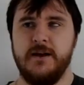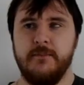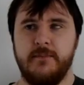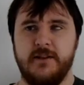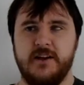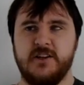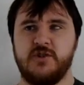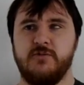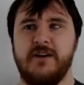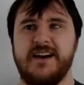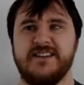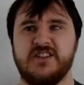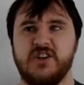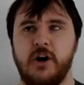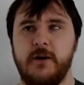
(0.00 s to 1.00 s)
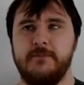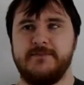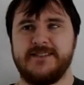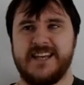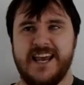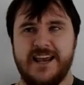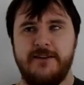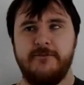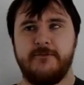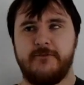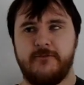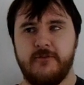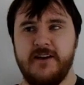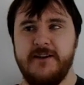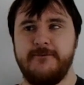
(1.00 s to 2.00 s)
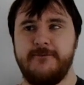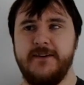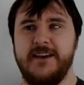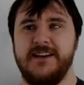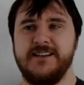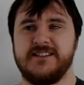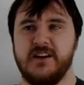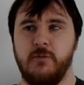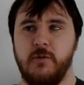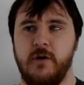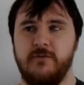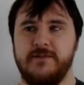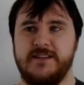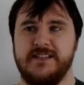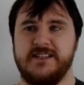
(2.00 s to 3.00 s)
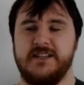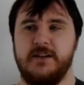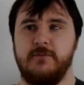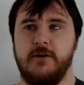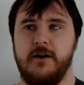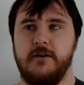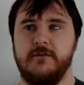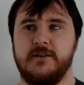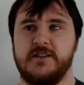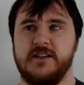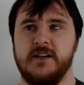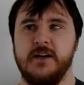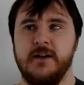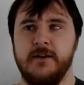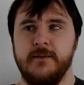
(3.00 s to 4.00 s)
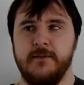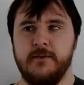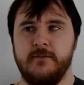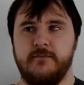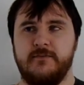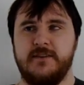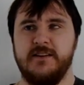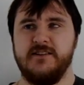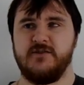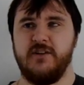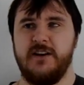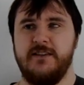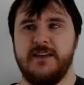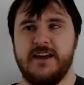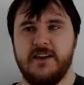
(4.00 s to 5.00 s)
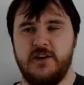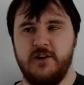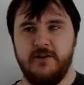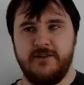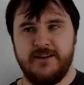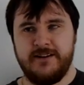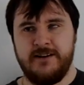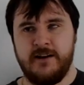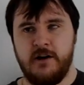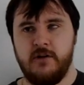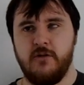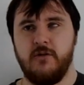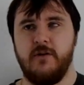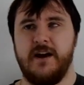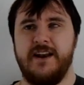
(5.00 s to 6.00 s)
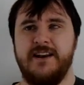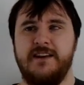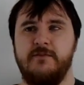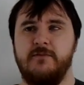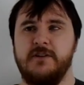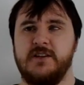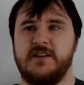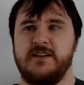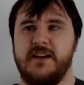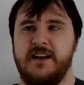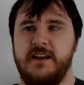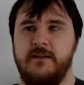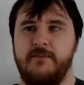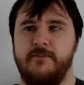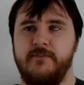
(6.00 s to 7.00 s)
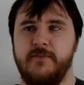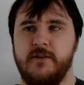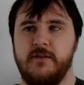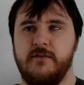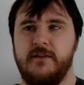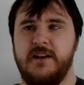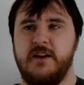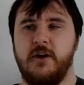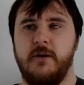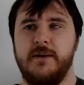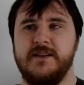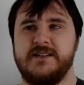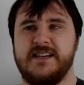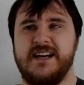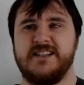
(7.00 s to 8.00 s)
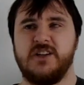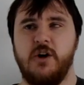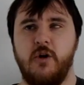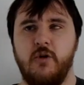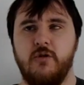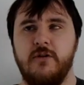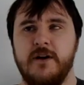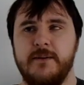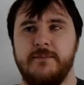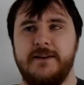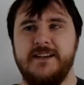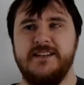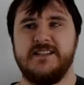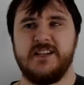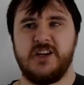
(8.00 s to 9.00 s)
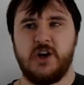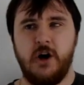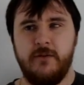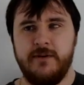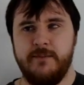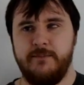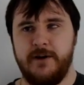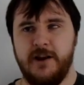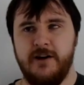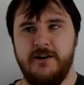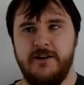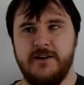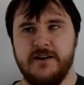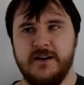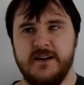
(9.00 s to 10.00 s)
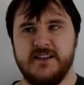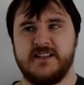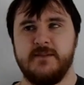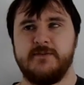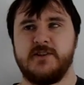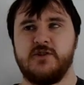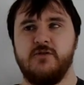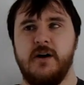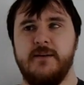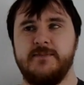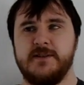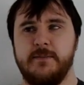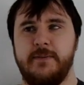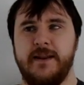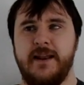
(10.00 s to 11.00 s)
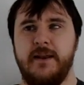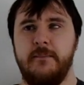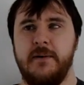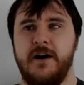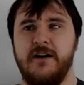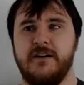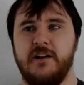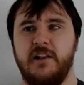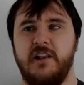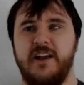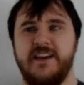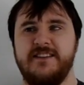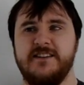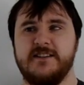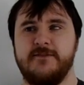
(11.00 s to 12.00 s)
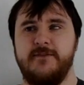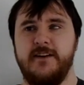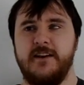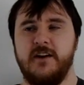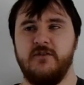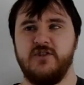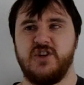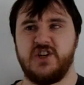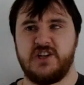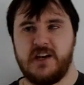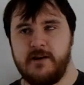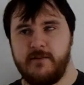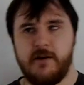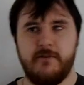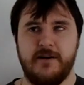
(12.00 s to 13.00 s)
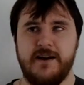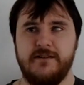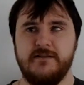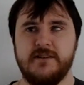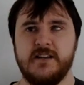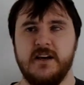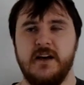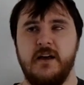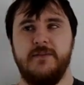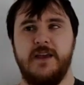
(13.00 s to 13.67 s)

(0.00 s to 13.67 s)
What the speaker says: But those are our top 10 free things at Walt Disney World. Is there any that you didn't know, or any comments at all? Please comment below, subscribe to Planet Mark, like this video and share it around.